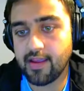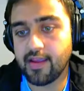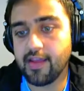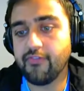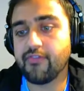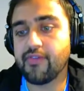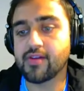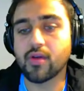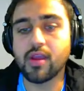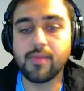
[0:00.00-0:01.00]
if we are
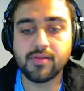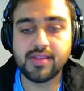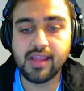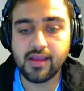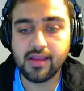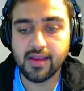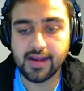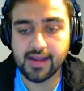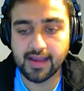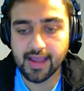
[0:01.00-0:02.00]
talking about the
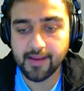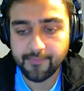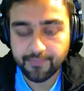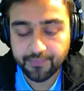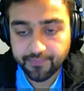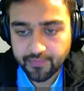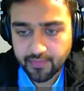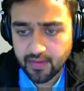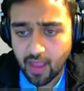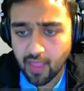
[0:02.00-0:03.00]
hidden layer.
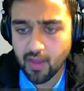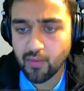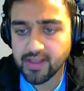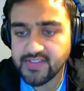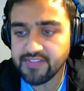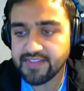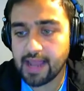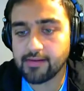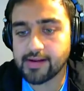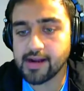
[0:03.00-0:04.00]
Now once we have
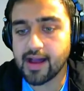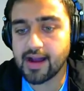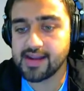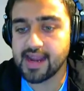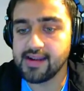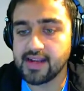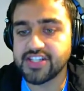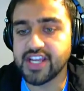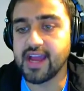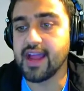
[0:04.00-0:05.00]
calculated our delta
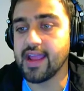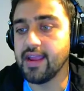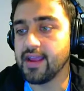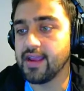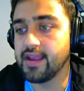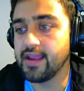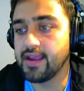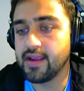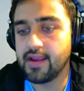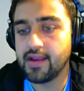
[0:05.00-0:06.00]
Ji,
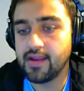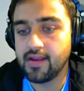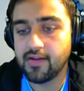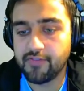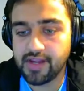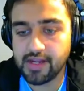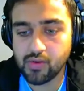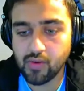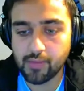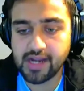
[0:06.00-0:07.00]
we need to
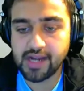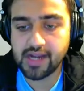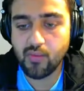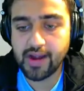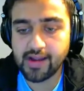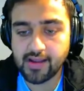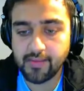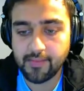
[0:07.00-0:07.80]
update our weight.